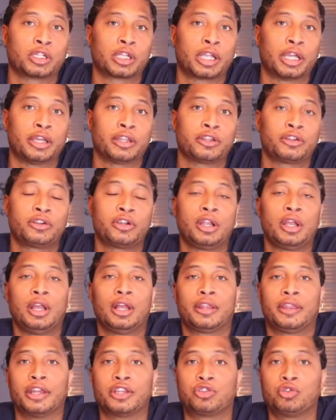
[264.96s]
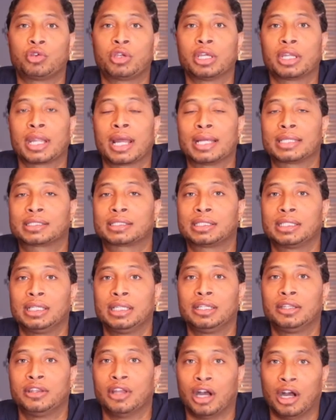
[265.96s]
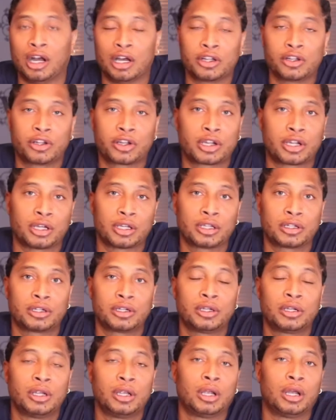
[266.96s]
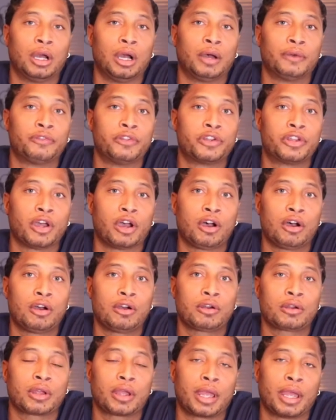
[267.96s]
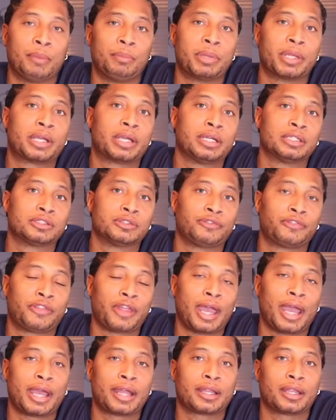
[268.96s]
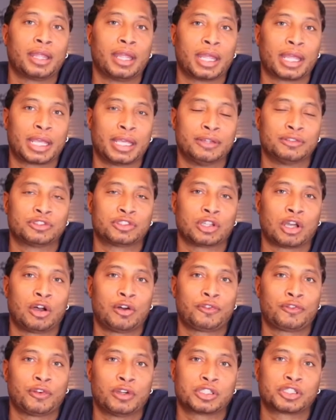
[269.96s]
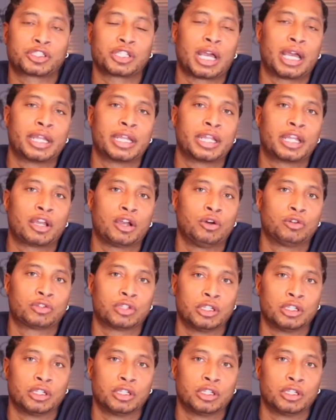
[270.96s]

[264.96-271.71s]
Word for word: together that you cannot see the undercolor of the dog, and because of that, it gives off a shiny coat